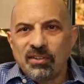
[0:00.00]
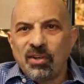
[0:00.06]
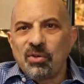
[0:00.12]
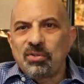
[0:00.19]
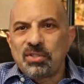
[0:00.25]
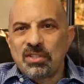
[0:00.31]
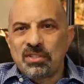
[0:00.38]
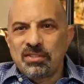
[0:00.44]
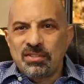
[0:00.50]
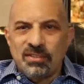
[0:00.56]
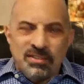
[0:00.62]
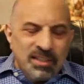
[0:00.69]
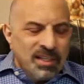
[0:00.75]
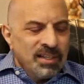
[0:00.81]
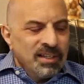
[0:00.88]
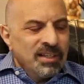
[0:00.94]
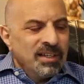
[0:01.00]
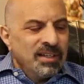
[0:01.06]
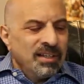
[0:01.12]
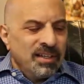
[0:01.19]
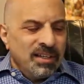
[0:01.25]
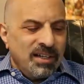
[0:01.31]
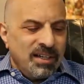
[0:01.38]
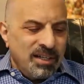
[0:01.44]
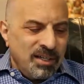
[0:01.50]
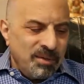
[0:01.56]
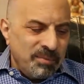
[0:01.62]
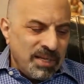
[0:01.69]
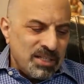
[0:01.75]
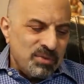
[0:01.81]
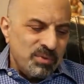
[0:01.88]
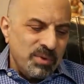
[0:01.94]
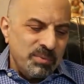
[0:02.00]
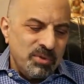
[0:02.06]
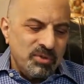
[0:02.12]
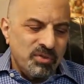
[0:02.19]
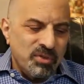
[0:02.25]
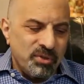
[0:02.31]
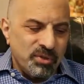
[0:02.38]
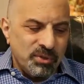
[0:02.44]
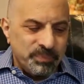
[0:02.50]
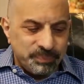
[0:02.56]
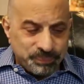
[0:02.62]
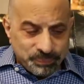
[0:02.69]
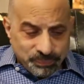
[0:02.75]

noses as we move through.